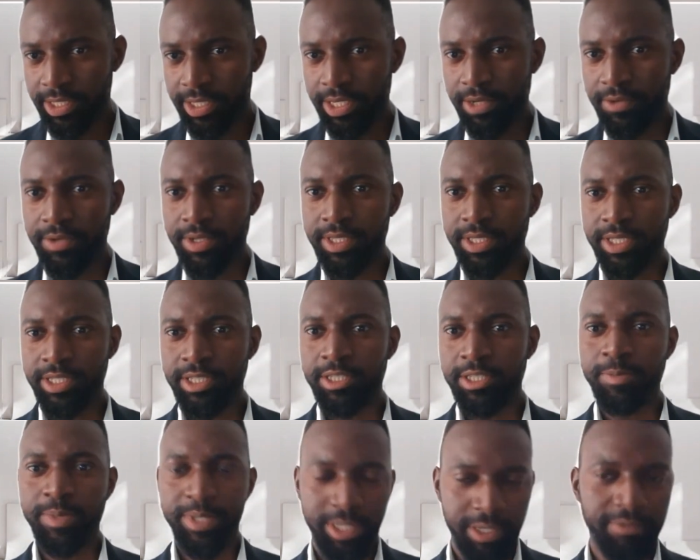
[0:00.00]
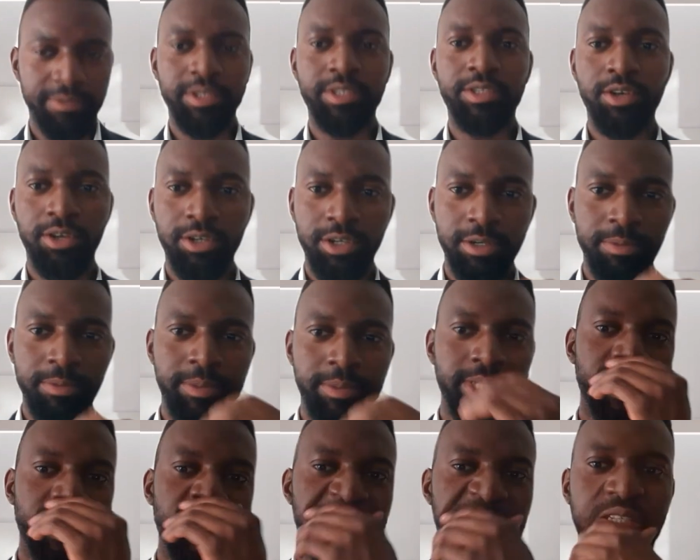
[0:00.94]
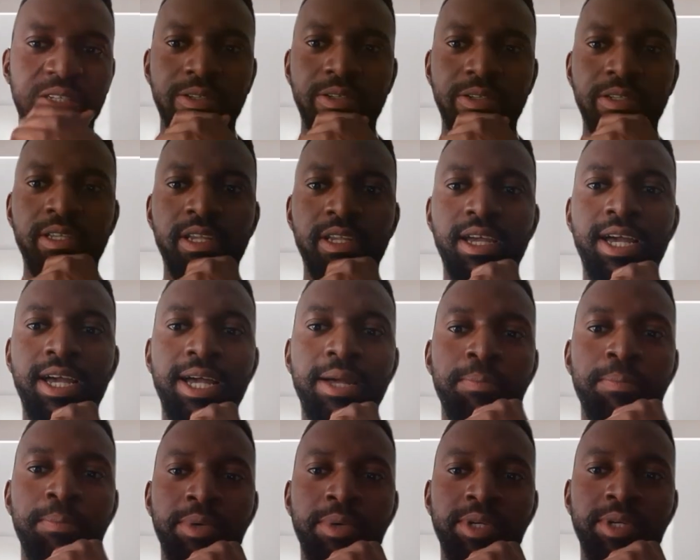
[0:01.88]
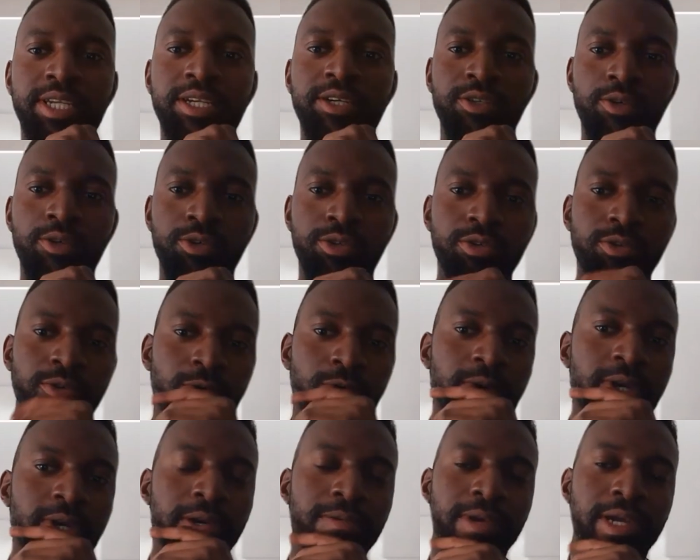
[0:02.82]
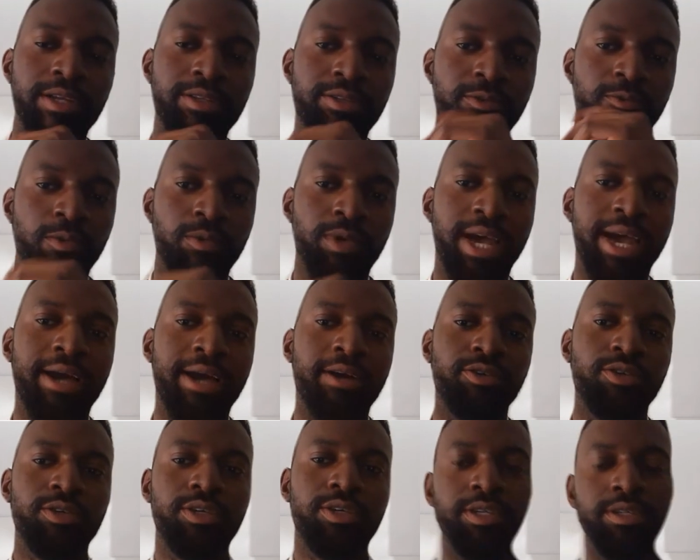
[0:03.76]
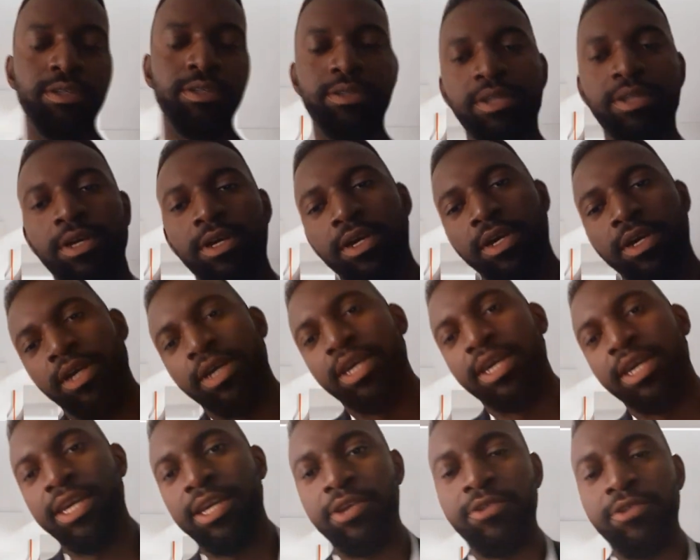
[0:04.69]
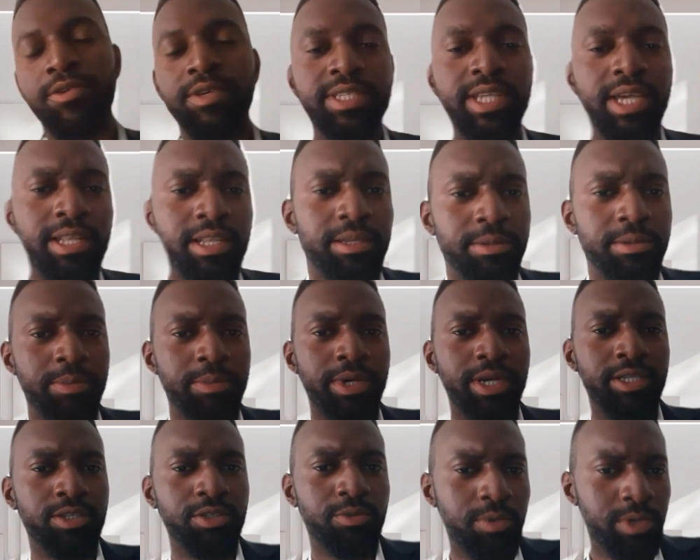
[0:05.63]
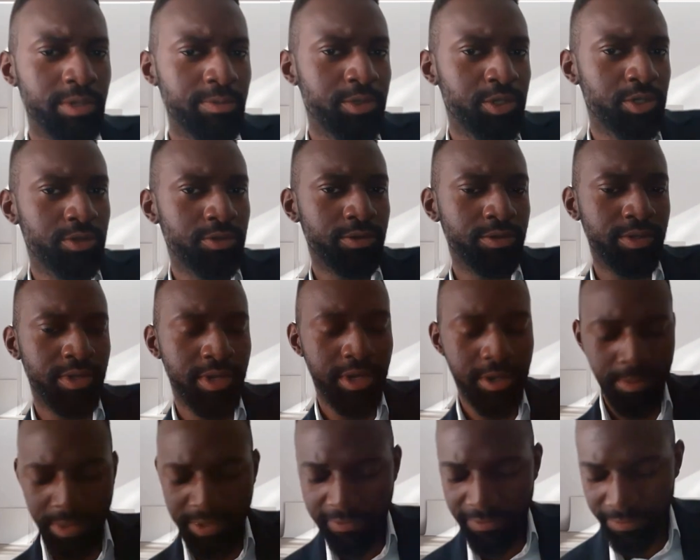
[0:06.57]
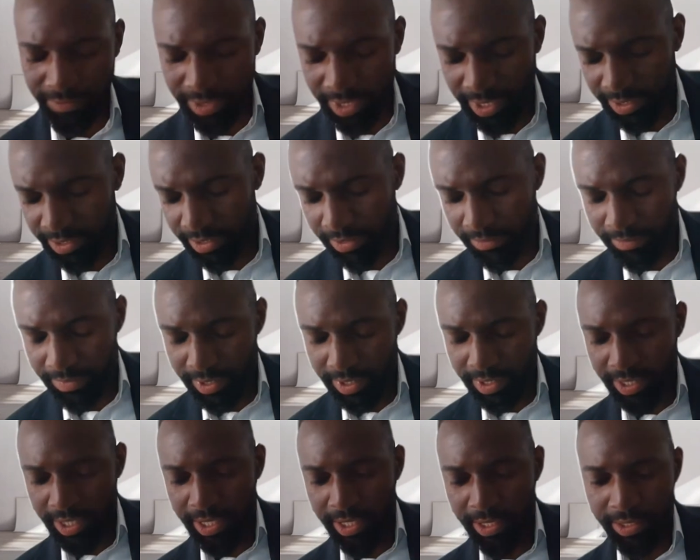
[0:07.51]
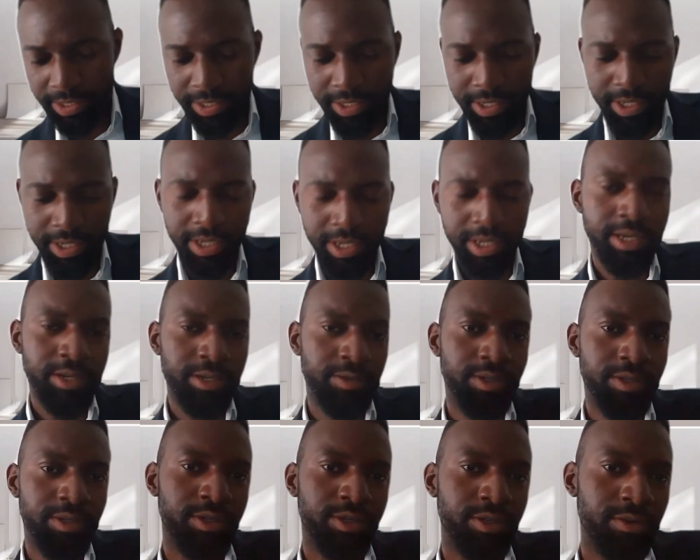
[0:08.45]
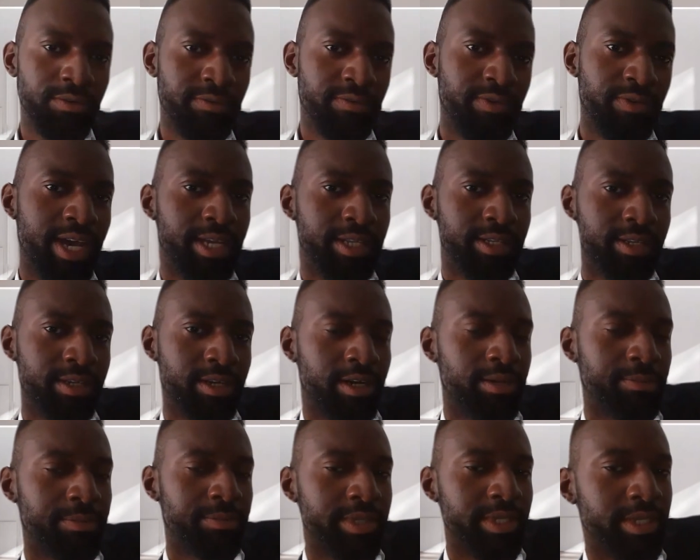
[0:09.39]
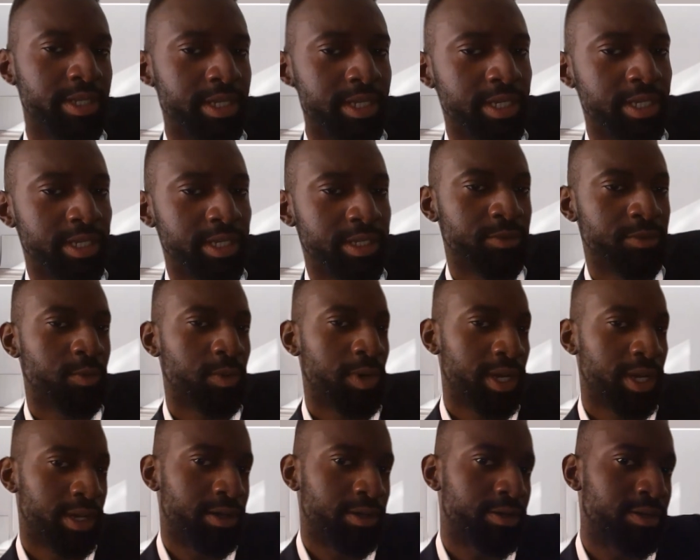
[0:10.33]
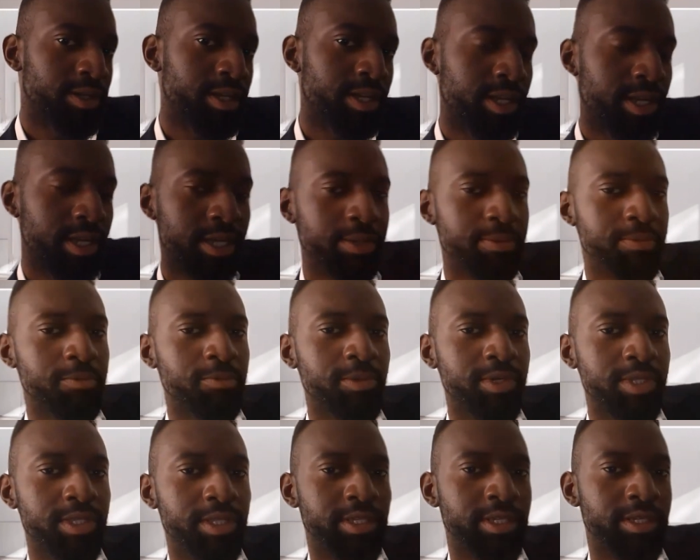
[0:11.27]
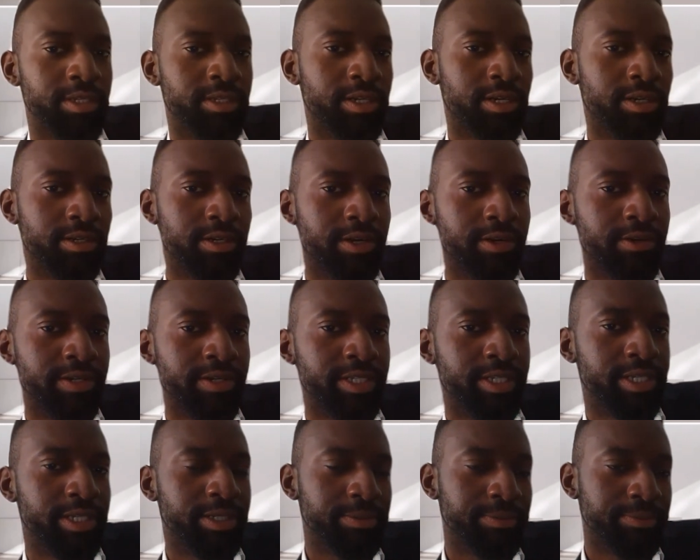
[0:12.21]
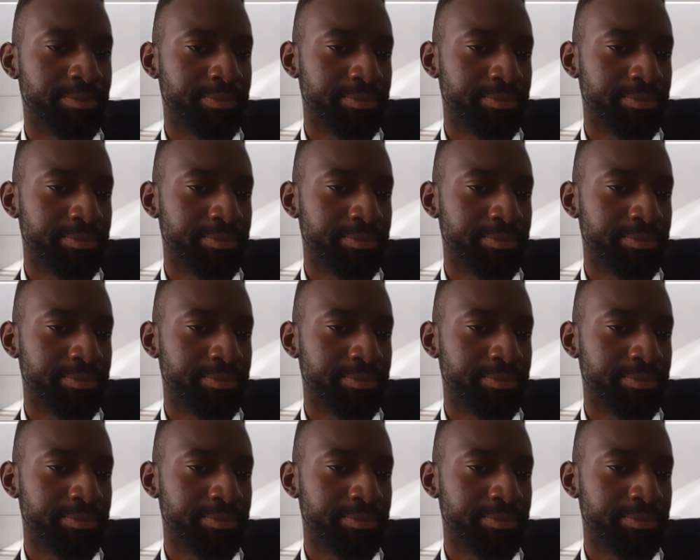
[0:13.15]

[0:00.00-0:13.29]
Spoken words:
There is a specific documentation, but there's also a way around how you can increase that limit. But I just want to be sure, Tom, if that's something that you've had commonly as well with the concurrency.